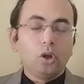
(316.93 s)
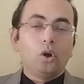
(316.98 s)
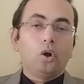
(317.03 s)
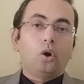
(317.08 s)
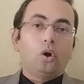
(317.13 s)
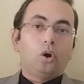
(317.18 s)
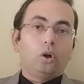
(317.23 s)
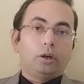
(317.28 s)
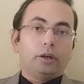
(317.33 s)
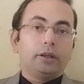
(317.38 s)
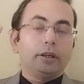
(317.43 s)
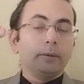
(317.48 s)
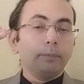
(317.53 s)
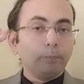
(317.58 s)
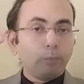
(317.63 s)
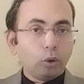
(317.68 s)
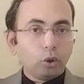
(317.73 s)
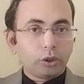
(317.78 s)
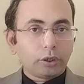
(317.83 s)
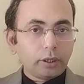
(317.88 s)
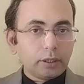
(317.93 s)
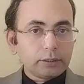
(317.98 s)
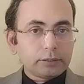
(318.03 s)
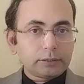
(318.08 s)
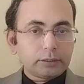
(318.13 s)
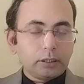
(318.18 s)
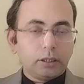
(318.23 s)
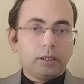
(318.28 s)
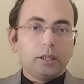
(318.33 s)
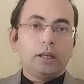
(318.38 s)
or importers
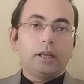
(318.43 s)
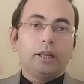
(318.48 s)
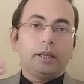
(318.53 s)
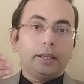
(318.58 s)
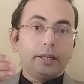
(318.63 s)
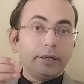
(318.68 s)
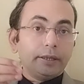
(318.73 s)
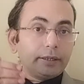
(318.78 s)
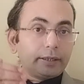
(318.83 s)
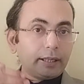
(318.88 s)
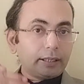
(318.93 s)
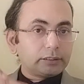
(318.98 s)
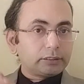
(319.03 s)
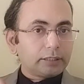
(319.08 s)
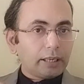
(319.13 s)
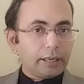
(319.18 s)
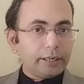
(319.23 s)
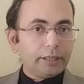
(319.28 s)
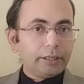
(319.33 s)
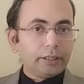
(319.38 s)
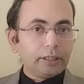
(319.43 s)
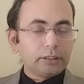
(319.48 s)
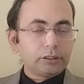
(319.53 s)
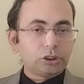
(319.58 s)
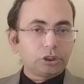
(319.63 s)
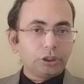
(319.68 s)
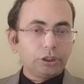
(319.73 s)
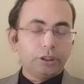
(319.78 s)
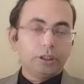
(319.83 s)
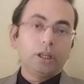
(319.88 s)
in textile
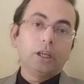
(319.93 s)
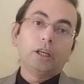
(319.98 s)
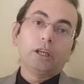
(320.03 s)
industry